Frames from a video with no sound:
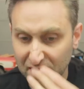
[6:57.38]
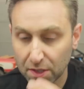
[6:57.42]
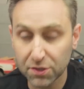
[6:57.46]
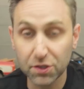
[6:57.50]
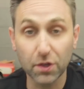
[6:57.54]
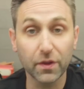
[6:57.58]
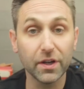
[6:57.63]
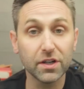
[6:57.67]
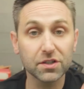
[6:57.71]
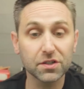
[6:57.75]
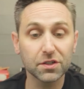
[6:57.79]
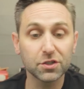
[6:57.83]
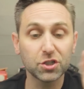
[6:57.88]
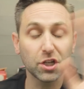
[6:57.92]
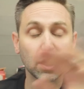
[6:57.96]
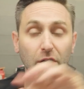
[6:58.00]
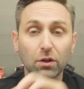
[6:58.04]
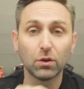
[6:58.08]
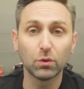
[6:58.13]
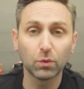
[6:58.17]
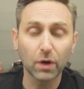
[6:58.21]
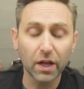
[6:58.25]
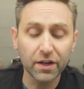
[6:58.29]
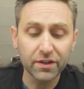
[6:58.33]
So there's a
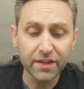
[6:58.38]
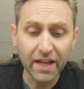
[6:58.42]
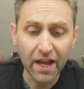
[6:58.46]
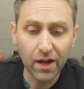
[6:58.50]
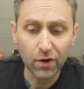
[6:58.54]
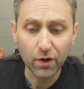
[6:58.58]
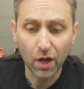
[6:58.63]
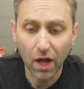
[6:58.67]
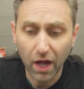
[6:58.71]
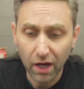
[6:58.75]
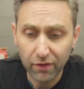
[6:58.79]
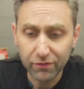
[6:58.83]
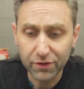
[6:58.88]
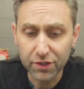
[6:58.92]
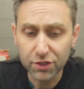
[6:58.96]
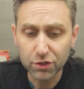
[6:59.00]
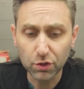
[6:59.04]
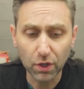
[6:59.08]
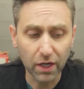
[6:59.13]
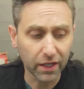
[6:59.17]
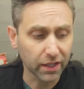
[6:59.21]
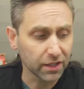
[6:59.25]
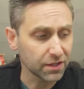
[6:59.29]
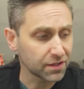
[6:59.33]
general rundown of the
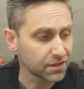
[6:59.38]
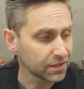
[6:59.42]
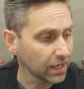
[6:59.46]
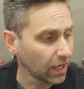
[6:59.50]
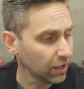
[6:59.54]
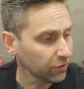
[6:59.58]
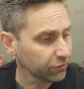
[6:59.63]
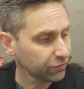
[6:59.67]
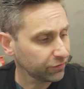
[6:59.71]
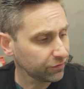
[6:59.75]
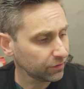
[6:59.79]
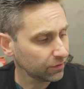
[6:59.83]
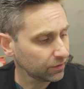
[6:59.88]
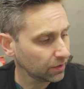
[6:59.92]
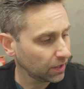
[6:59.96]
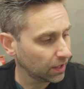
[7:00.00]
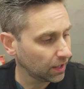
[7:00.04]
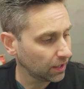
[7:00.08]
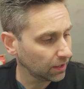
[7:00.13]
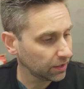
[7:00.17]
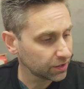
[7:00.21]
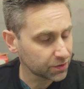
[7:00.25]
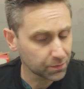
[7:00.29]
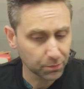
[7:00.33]
truck itself.
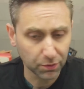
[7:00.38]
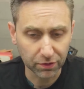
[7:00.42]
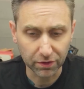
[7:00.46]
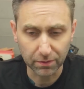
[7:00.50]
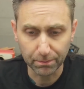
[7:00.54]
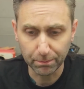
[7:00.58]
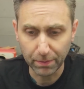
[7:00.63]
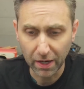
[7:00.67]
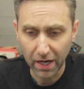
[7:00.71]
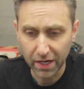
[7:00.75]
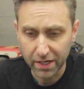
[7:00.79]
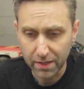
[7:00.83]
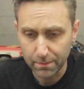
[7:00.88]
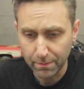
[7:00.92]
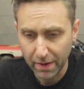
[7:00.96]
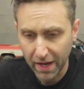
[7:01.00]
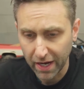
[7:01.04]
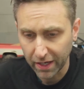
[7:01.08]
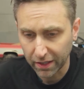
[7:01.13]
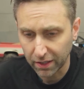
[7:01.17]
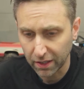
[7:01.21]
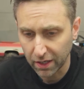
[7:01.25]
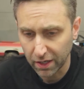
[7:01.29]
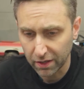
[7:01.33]
Let's put the body
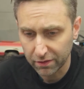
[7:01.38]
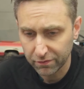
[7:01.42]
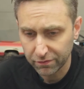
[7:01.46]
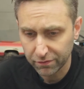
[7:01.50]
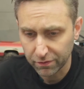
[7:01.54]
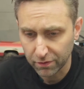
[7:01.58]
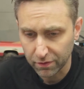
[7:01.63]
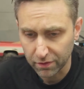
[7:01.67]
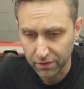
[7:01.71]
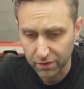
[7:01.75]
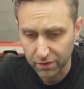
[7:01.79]
back on for